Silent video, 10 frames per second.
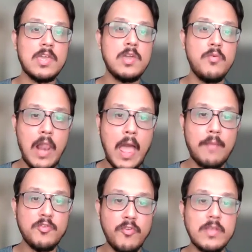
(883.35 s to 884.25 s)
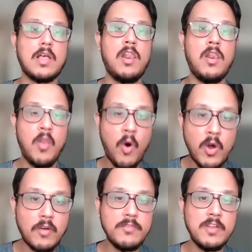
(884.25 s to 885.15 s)
You will have to face a
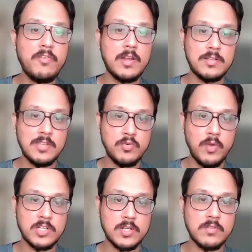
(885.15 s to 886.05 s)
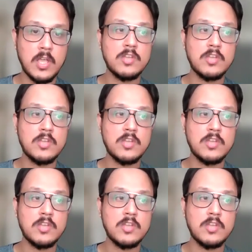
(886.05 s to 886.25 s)
lot of difficult situations.